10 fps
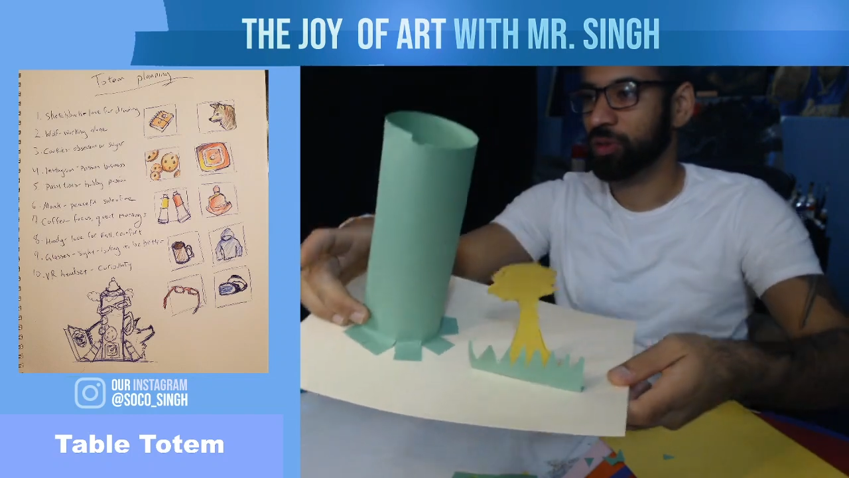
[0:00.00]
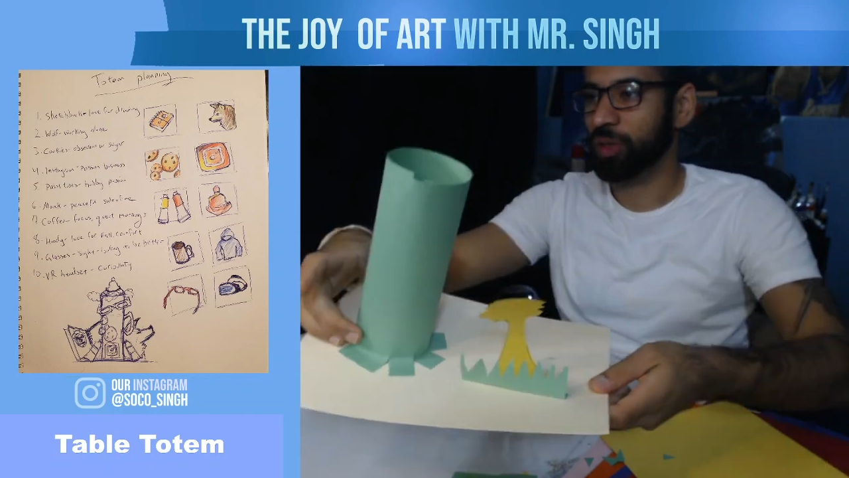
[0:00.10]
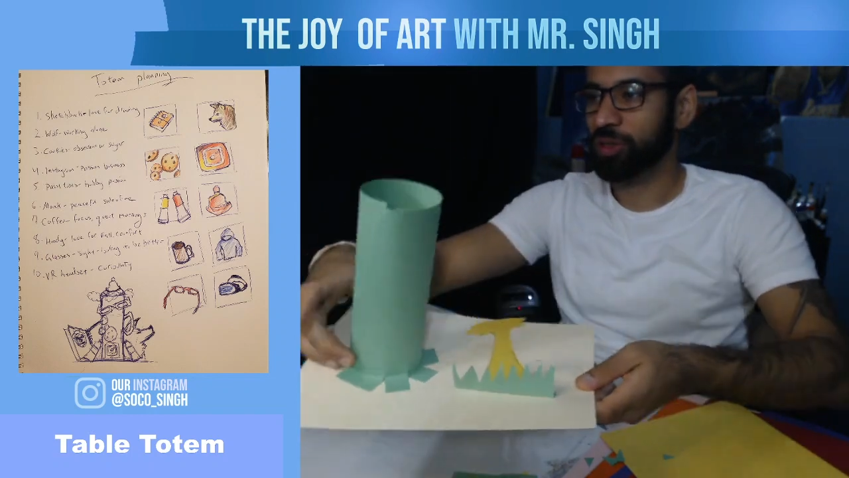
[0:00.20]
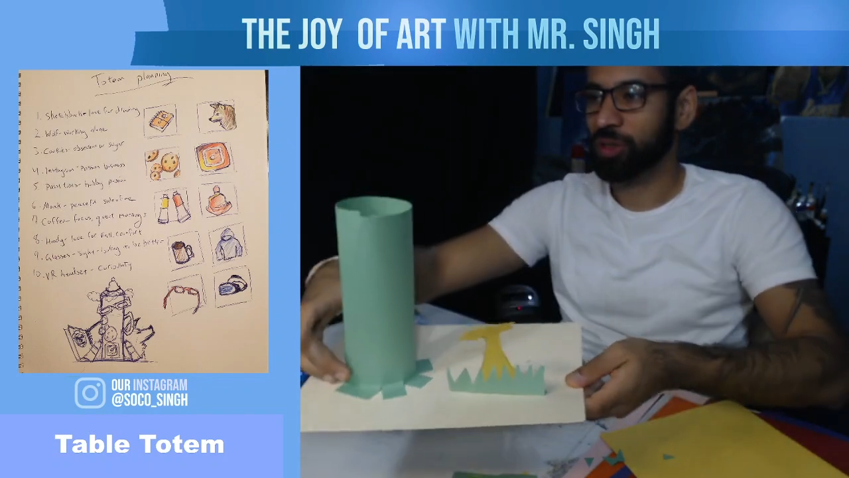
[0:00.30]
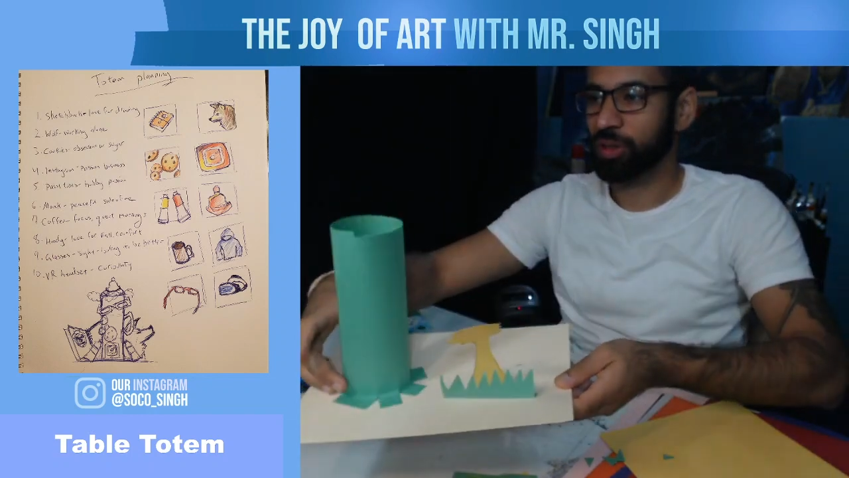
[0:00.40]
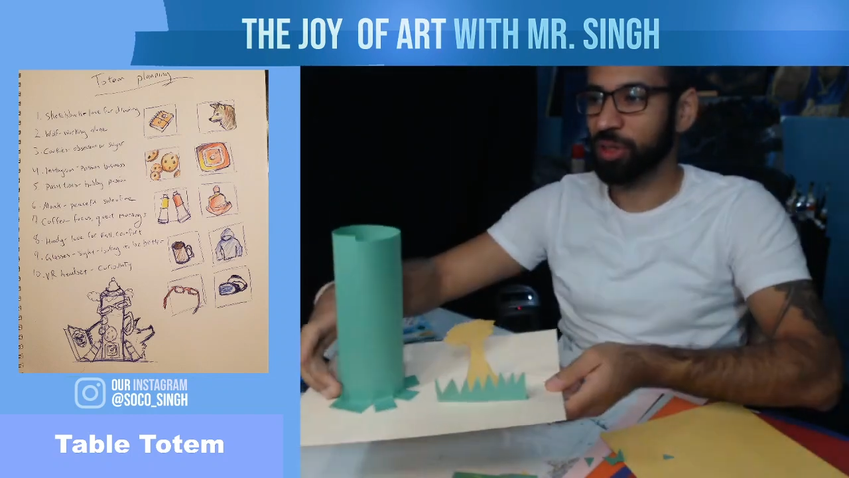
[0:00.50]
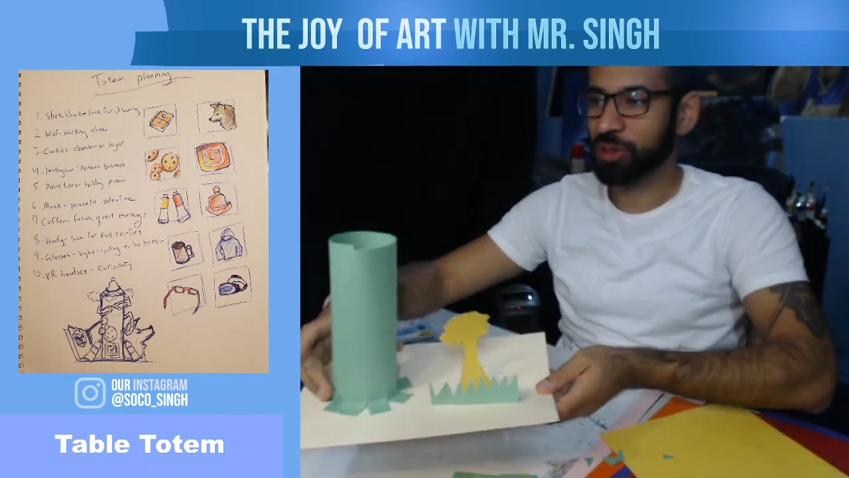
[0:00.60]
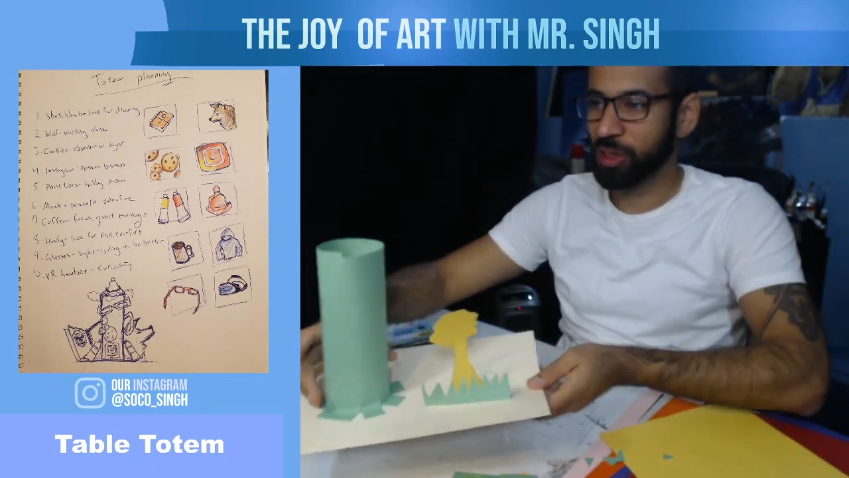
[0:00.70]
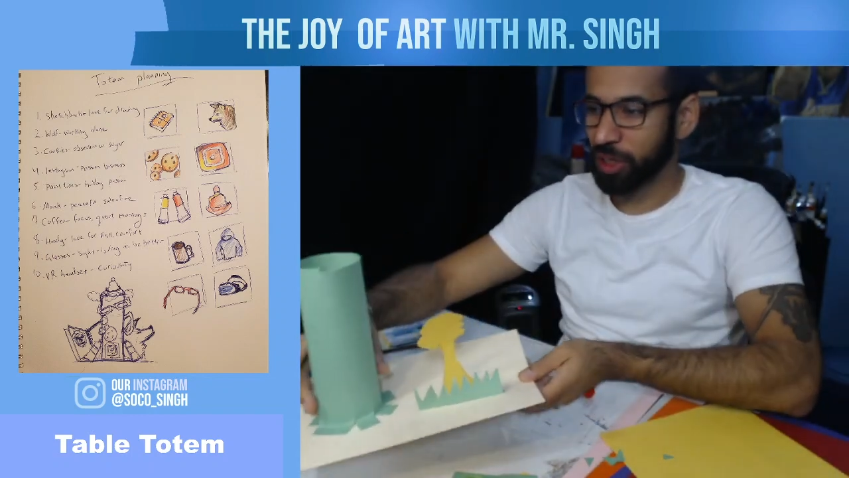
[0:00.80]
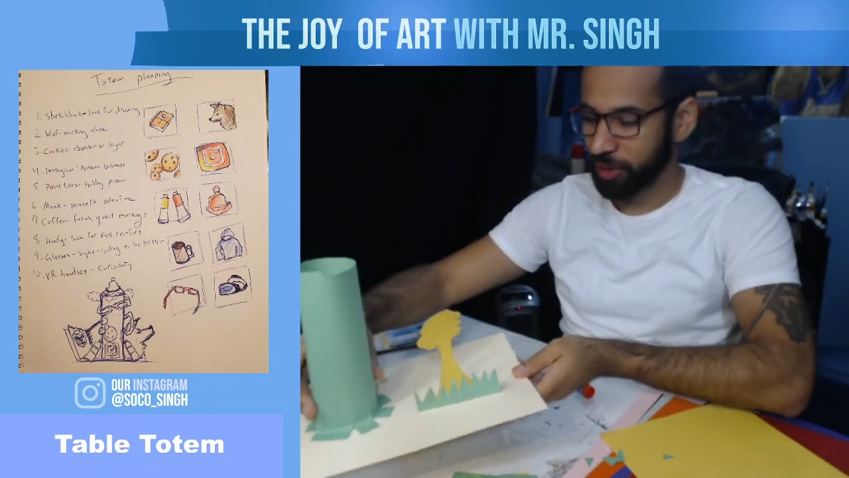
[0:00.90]
So that's a, that's a
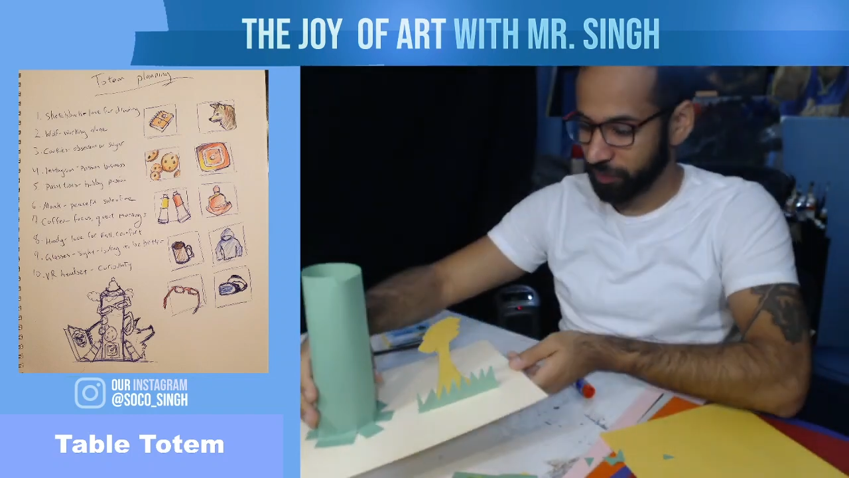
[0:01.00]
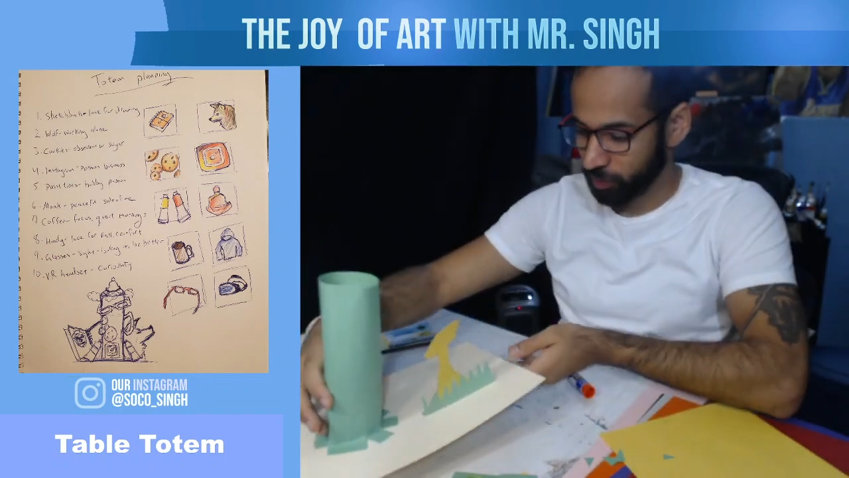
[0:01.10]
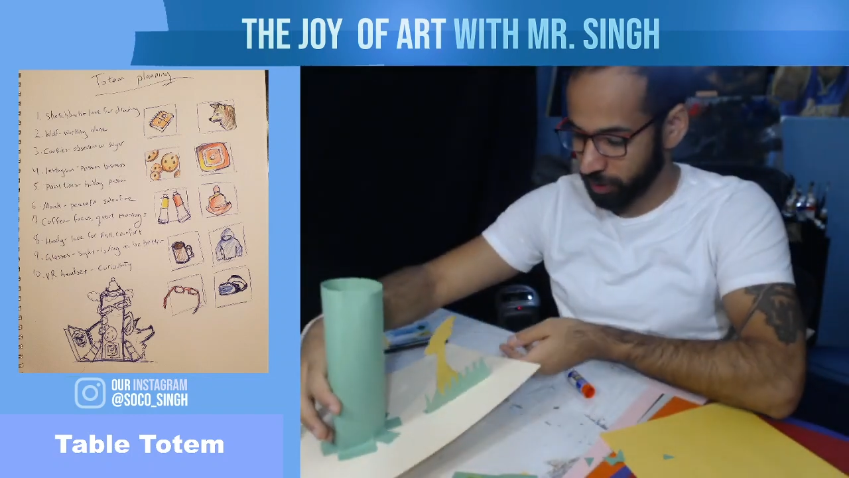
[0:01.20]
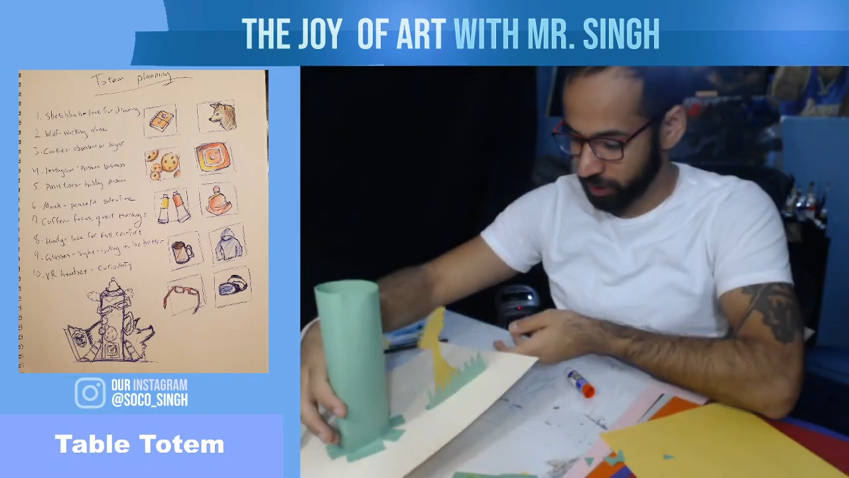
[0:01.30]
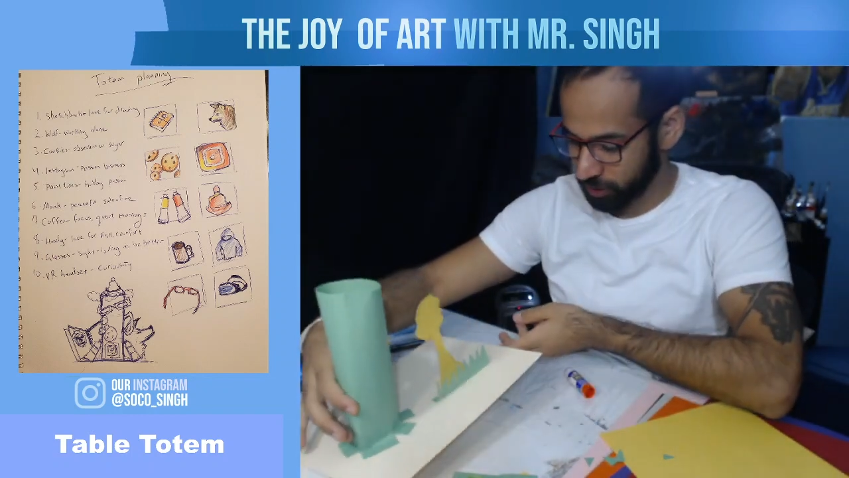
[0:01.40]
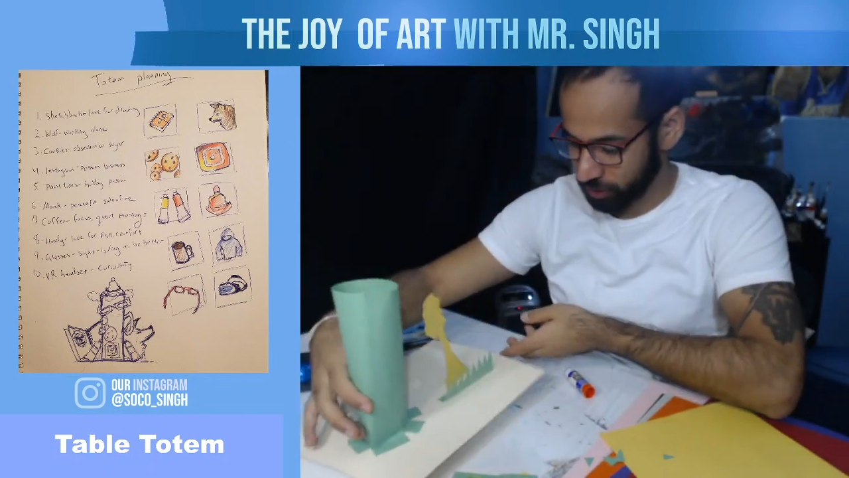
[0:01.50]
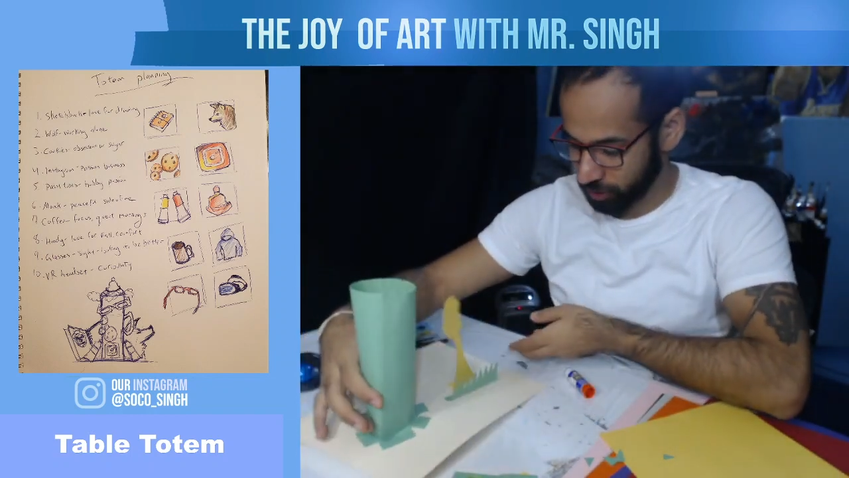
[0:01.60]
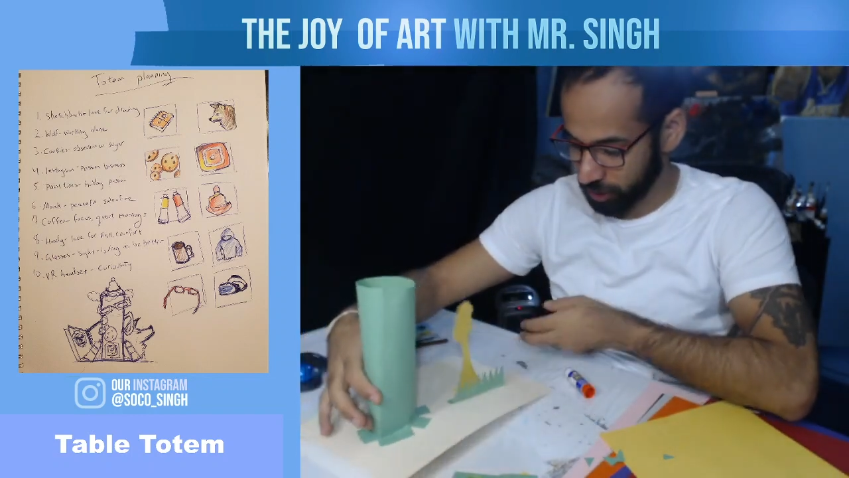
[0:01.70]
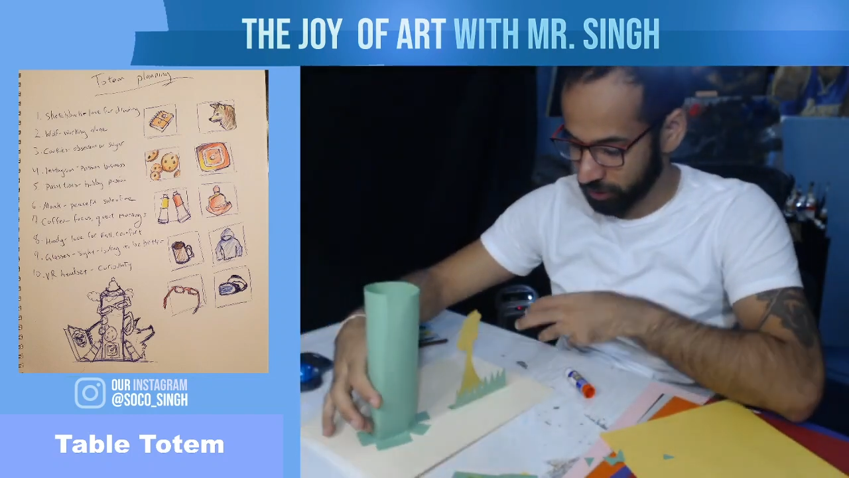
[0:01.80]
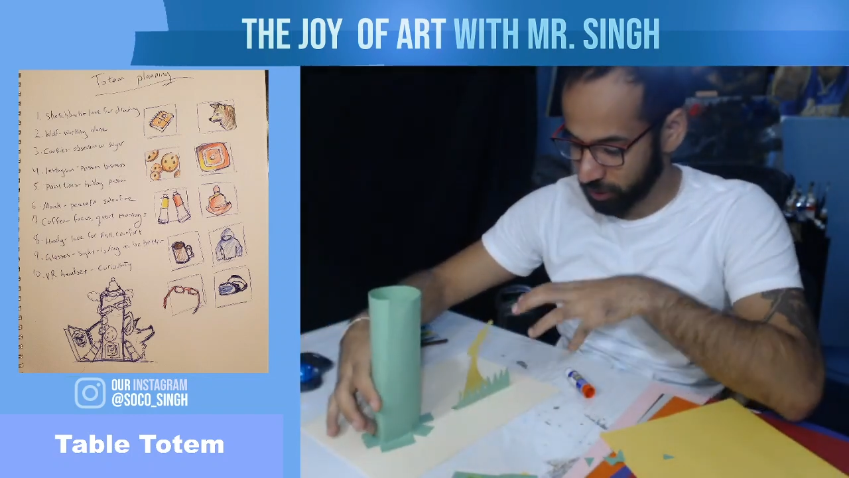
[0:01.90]
lot of different ways you
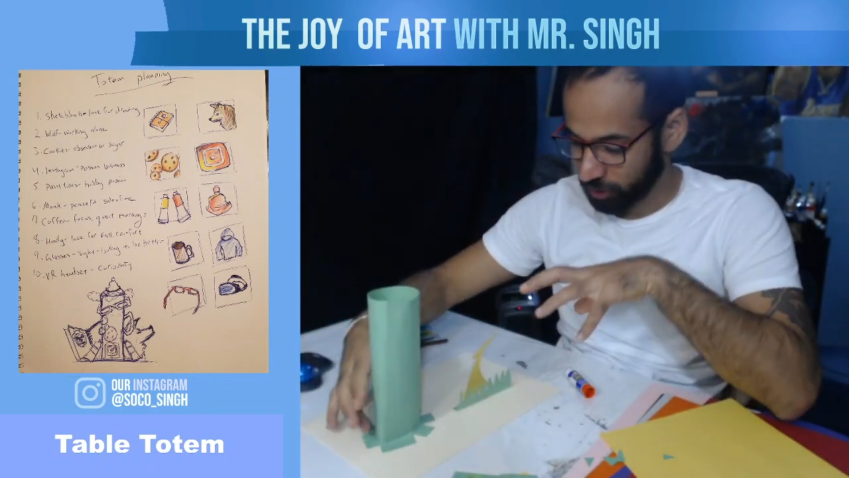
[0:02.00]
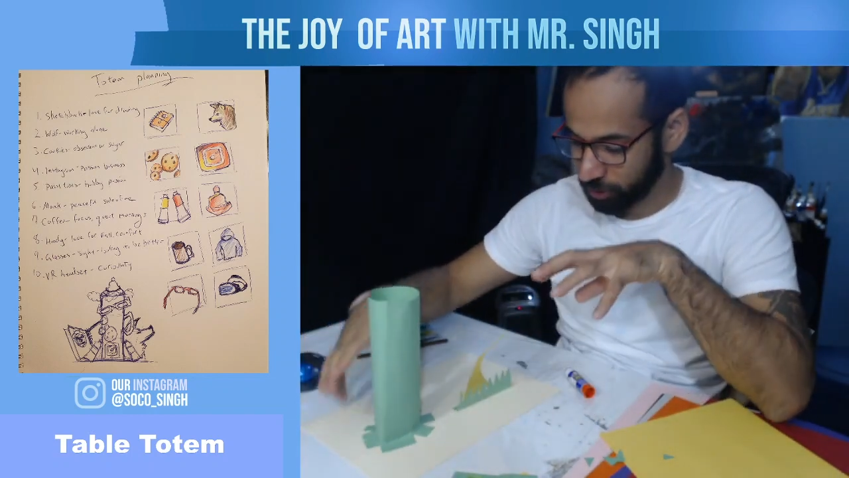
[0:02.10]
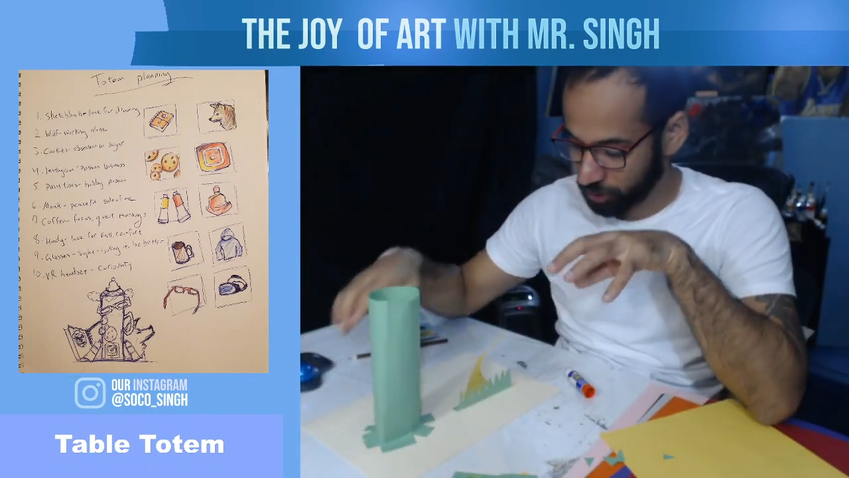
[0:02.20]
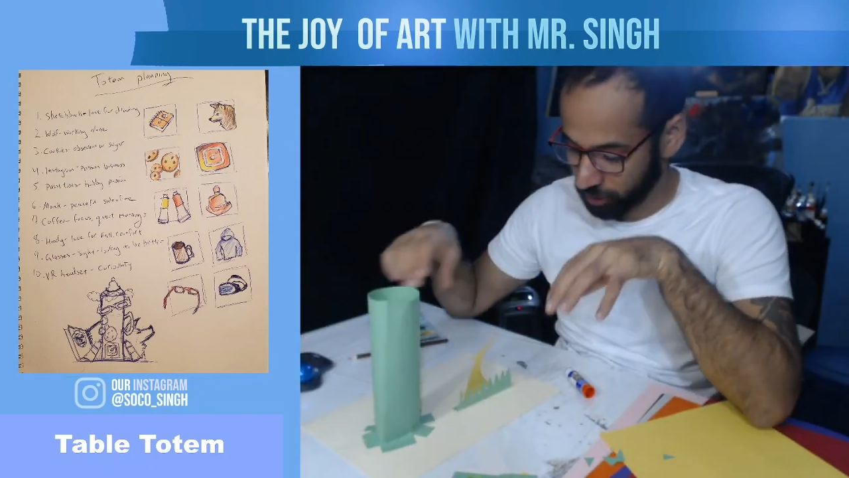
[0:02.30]
guys can use